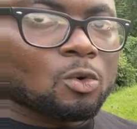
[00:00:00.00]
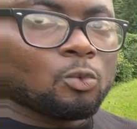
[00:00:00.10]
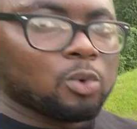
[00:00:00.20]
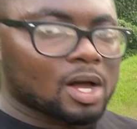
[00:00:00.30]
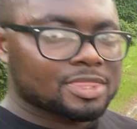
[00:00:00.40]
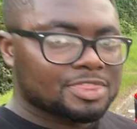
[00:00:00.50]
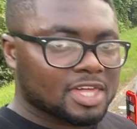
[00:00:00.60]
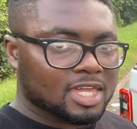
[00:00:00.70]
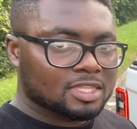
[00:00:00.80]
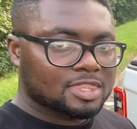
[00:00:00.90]
one
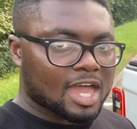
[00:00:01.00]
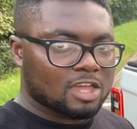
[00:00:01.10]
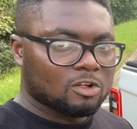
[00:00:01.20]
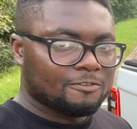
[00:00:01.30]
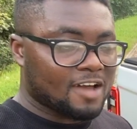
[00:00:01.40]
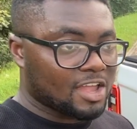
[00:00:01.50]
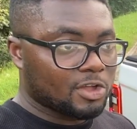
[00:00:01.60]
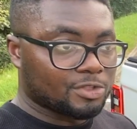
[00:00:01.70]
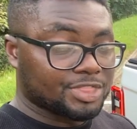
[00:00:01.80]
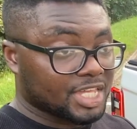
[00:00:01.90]
thing that you'll find
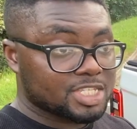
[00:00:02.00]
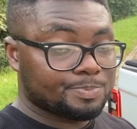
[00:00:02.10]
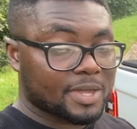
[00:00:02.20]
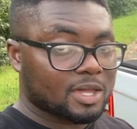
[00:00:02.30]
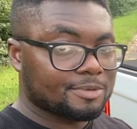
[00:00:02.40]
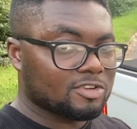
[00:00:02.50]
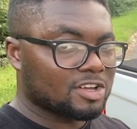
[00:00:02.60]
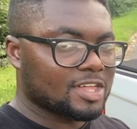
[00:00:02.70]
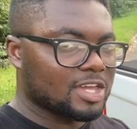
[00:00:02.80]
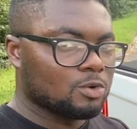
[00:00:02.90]
on this pickup truck
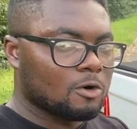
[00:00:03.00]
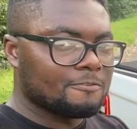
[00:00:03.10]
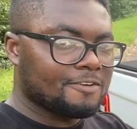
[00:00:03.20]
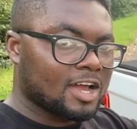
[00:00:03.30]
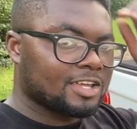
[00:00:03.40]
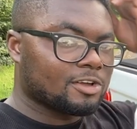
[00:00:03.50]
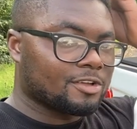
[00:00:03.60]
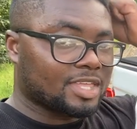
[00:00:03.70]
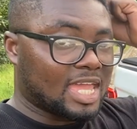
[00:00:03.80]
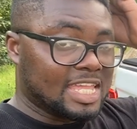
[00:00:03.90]
that you won't find
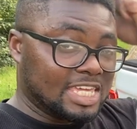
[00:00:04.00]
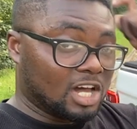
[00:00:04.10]
on any